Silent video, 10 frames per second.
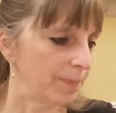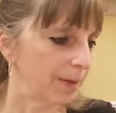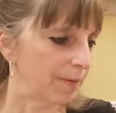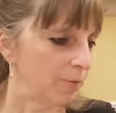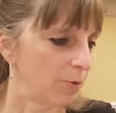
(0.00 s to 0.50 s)

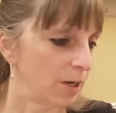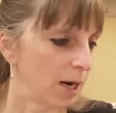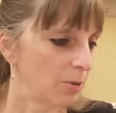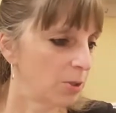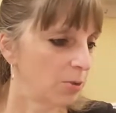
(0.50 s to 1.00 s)
for
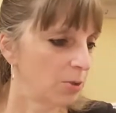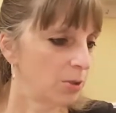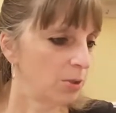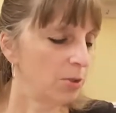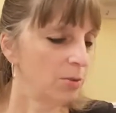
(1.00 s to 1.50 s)
our students
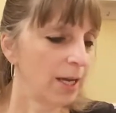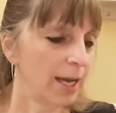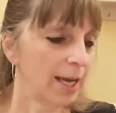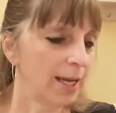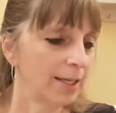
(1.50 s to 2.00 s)
to do.
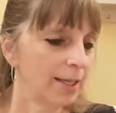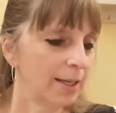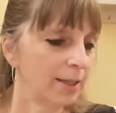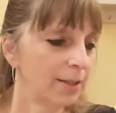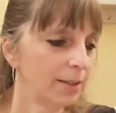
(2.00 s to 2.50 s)
And
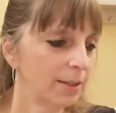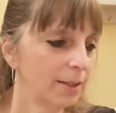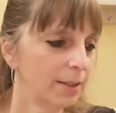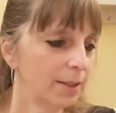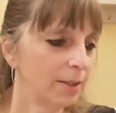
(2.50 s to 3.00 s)

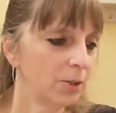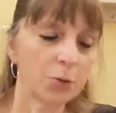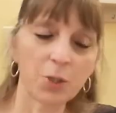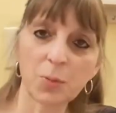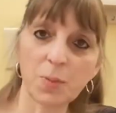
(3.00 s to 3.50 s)

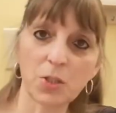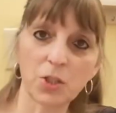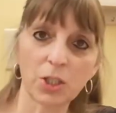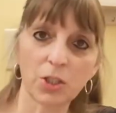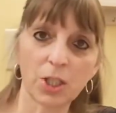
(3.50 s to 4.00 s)
Christmas
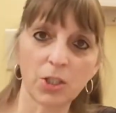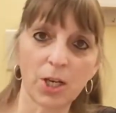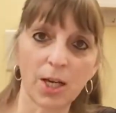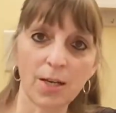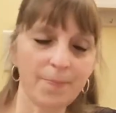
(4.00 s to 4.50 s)

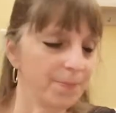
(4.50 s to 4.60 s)
ChaChaCha.